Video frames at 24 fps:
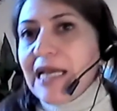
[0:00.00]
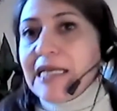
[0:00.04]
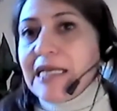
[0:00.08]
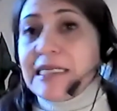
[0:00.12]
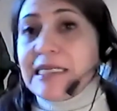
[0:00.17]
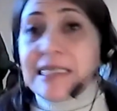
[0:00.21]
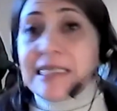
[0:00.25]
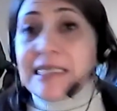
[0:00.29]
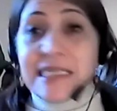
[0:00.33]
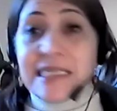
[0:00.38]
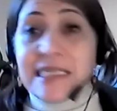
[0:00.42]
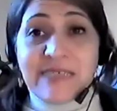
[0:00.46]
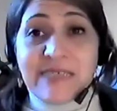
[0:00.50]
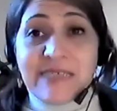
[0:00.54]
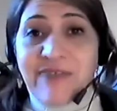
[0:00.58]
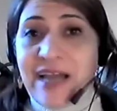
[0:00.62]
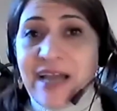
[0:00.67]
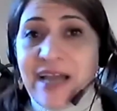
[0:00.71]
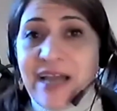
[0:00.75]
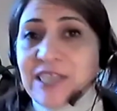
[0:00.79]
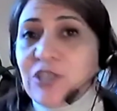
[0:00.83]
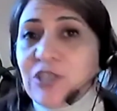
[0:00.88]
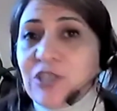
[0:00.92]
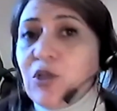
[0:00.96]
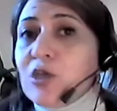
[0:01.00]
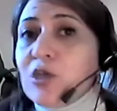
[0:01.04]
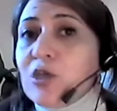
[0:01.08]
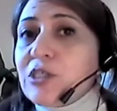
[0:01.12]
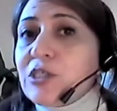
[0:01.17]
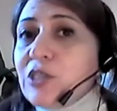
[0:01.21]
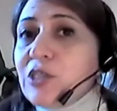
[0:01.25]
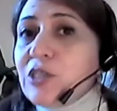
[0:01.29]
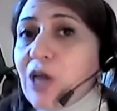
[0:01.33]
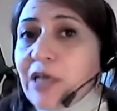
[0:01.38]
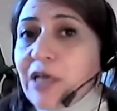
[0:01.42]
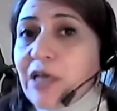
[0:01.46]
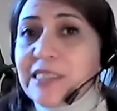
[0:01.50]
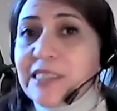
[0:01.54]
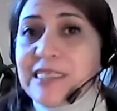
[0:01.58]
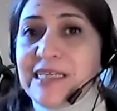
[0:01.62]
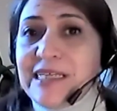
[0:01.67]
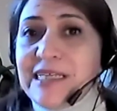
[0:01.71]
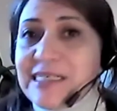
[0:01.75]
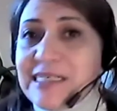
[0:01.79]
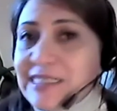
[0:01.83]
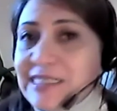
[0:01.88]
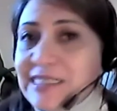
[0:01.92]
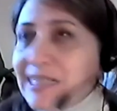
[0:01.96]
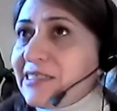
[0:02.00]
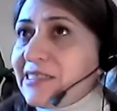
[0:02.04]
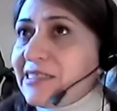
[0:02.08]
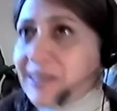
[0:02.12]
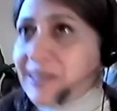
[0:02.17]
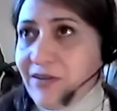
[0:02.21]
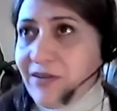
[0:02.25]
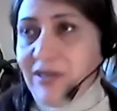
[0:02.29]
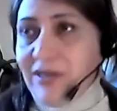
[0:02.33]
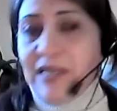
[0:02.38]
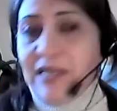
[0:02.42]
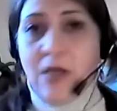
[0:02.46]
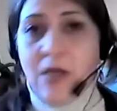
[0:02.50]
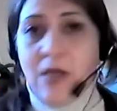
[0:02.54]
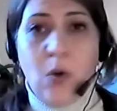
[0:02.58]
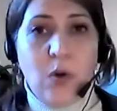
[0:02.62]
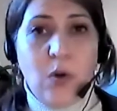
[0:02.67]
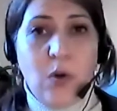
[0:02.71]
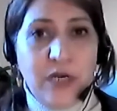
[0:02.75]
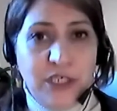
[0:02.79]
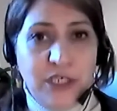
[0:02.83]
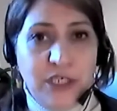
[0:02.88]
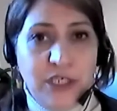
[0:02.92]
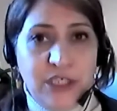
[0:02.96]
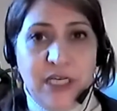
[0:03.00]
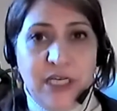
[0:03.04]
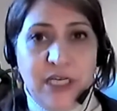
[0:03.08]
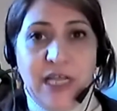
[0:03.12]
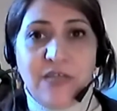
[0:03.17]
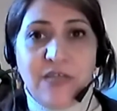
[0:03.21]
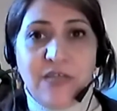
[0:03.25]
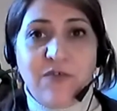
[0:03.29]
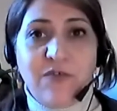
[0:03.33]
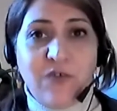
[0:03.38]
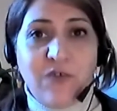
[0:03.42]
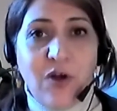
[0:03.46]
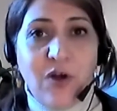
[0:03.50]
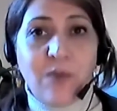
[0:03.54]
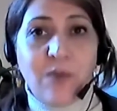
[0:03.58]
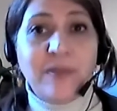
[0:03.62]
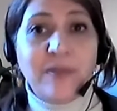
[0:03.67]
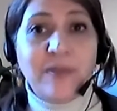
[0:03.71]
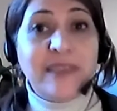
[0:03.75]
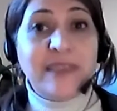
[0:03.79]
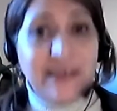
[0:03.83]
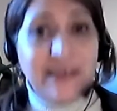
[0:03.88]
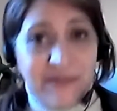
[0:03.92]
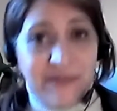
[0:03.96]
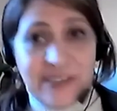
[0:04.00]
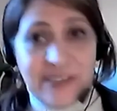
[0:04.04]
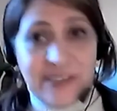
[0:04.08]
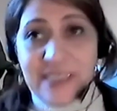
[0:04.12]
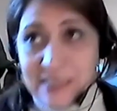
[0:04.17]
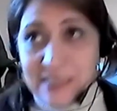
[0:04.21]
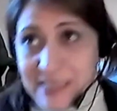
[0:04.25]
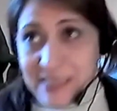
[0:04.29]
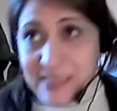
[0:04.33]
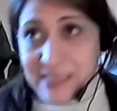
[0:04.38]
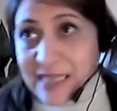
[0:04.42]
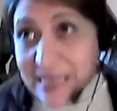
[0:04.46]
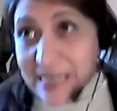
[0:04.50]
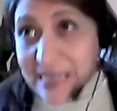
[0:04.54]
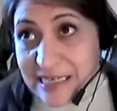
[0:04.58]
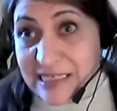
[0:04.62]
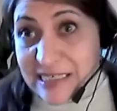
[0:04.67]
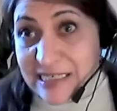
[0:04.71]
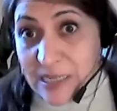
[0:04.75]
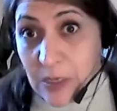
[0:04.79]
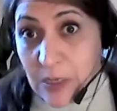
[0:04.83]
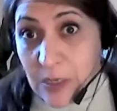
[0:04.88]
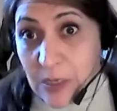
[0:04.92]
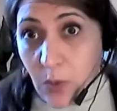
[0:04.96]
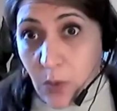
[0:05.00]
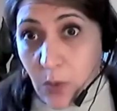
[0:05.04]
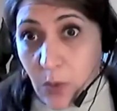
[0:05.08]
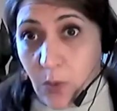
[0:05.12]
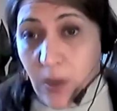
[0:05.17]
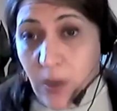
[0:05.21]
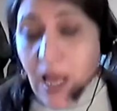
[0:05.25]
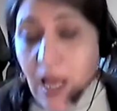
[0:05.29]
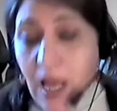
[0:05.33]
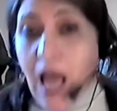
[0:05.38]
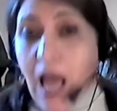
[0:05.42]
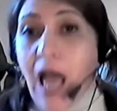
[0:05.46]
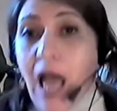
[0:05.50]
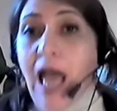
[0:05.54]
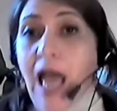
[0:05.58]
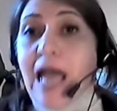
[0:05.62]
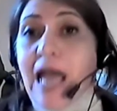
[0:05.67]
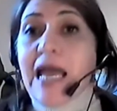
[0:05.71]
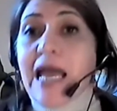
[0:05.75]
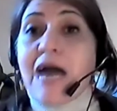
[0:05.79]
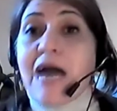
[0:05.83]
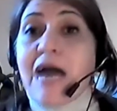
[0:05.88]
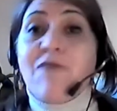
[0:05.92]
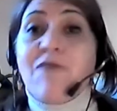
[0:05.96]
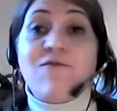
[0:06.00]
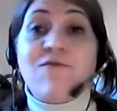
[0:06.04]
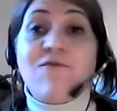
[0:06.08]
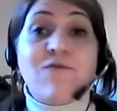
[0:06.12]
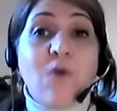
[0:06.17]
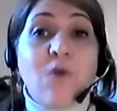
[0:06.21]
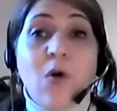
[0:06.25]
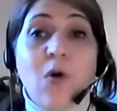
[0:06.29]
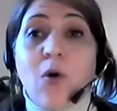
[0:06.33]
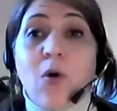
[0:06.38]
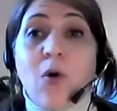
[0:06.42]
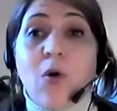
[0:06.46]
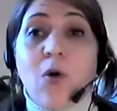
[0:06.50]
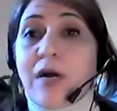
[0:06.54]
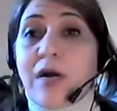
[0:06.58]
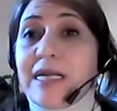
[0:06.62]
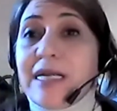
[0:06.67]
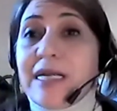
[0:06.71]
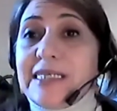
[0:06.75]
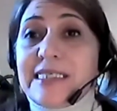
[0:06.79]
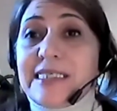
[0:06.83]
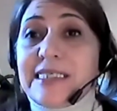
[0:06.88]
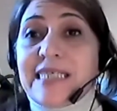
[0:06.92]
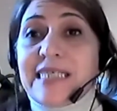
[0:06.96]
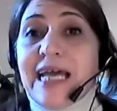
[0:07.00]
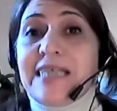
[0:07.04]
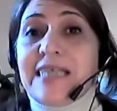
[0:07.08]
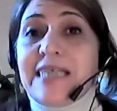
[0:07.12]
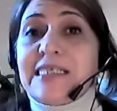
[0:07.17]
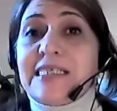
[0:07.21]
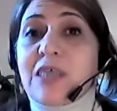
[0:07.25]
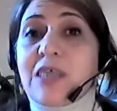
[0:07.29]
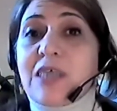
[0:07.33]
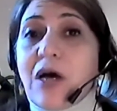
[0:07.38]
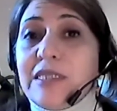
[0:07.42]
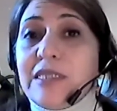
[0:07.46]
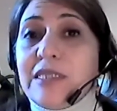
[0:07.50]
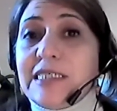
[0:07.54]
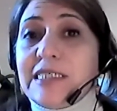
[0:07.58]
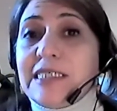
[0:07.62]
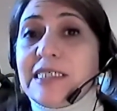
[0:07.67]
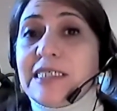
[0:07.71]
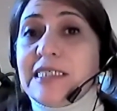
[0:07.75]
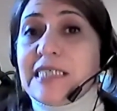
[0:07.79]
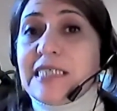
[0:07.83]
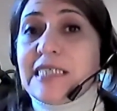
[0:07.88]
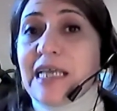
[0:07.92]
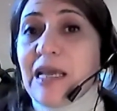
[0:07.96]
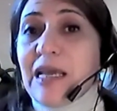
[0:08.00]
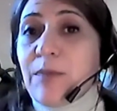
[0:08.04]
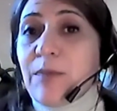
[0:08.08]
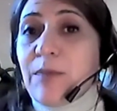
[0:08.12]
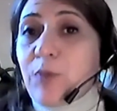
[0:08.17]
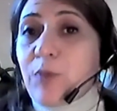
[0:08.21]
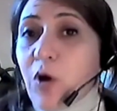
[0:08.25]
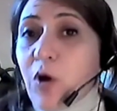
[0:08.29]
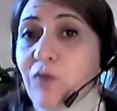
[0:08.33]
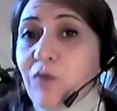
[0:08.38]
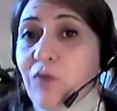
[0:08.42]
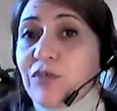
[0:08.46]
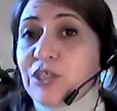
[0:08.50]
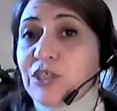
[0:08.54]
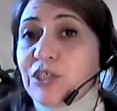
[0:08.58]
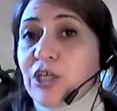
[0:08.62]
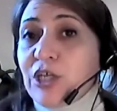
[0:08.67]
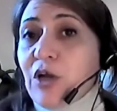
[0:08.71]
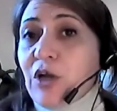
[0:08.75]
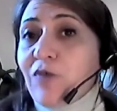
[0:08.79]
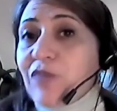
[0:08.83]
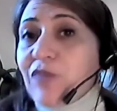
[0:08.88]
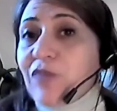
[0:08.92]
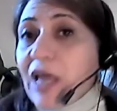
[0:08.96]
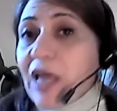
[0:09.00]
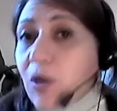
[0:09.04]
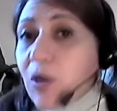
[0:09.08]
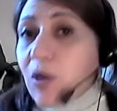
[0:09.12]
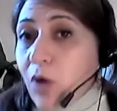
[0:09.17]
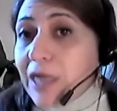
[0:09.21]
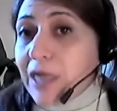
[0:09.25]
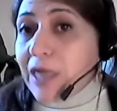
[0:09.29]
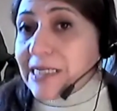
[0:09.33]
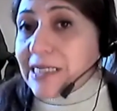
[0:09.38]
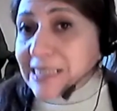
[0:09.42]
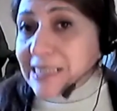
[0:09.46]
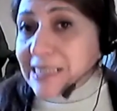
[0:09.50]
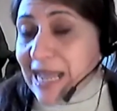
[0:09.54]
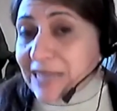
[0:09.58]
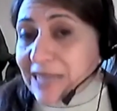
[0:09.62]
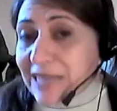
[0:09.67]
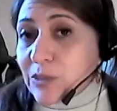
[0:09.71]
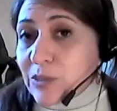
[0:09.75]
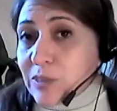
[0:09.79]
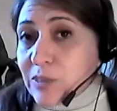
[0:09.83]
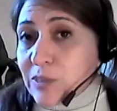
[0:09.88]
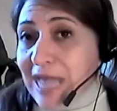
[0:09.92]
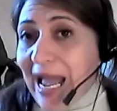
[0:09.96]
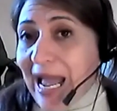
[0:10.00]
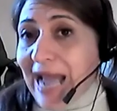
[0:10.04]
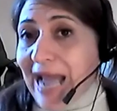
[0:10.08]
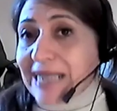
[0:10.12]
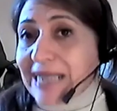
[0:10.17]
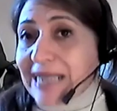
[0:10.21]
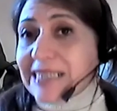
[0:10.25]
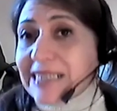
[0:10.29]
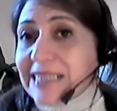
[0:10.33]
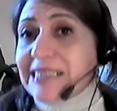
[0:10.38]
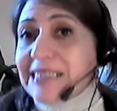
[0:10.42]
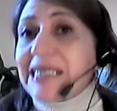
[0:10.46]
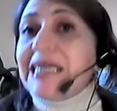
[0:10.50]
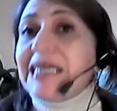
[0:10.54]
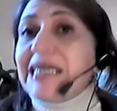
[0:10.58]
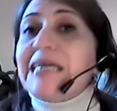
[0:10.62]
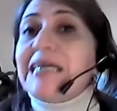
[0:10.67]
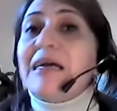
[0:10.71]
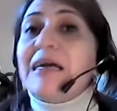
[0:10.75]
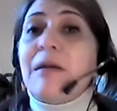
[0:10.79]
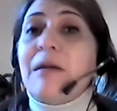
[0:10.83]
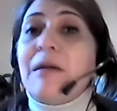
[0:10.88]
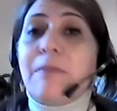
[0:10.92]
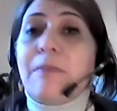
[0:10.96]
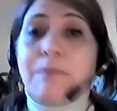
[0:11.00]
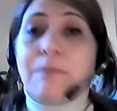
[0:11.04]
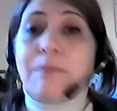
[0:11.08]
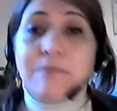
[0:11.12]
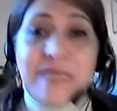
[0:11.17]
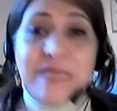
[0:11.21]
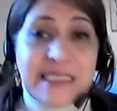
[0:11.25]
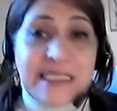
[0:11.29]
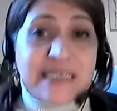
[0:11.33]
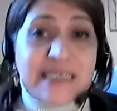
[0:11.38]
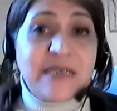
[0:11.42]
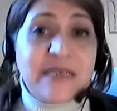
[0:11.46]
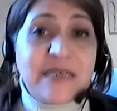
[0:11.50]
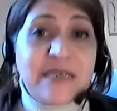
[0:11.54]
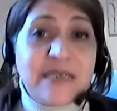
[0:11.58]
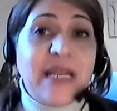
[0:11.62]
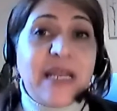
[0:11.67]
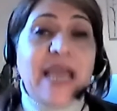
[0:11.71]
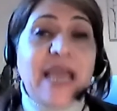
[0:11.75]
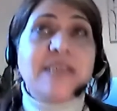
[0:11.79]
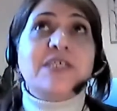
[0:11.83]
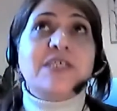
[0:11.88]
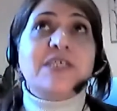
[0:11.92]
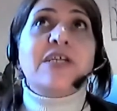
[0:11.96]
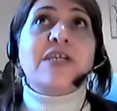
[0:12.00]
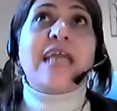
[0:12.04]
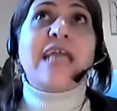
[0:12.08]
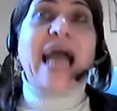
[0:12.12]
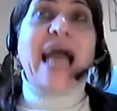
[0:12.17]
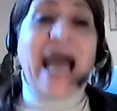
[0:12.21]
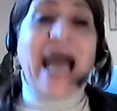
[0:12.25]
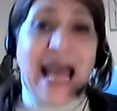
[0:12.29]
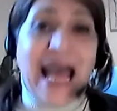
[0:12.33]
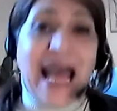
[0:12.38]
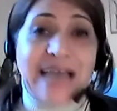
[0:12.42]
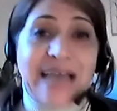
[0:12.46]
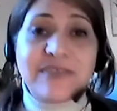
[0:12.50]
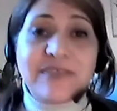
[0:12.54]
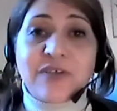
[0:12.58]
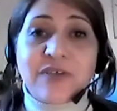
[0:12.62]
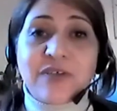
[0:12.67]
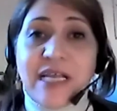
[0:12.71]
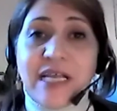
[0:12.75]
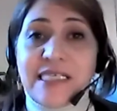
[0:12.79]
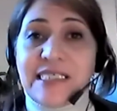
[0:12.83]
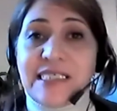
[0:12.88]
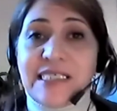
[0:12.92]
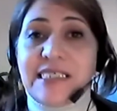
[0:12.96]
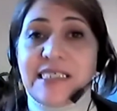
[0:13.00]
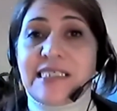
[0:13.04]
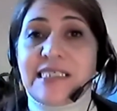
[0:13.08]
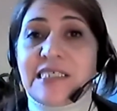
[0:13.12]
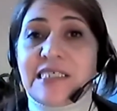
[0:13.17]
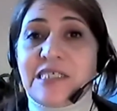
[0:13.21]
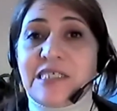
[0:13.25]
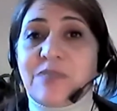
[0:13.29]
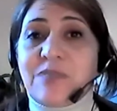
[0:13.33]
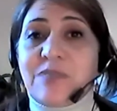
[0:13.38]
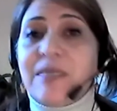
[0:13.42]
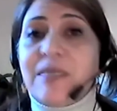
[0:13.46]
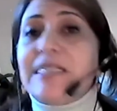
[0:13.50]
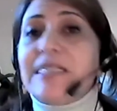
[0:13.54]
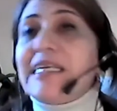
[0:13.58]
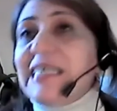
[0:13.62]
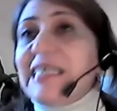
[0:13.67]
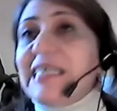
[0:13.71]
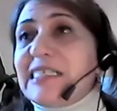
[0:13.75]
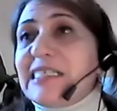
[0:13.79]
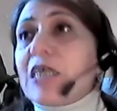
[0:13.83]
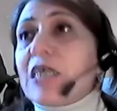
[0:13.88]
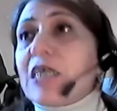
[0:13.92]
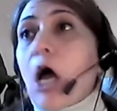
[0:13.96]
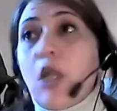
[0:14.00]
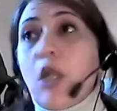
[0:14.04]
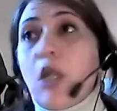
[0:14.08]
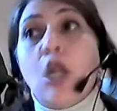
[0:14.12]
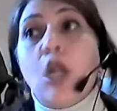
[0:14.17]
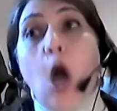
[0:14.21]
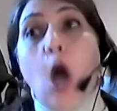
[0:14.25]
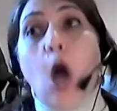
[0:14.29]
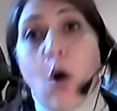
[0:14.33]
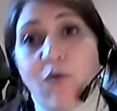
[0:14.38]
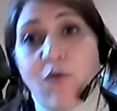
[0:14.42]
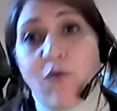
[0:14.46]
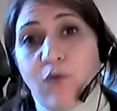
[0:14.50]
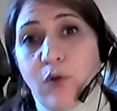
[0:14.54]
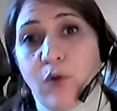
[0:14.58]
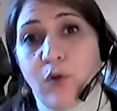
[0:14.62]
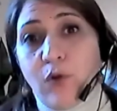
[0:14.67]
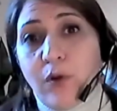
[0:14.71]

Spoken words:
This fact does not necessarily originate from deficits in the law. For instance, under the provision of the Equal Status Act, discriminatory and racist treatment is unlawful.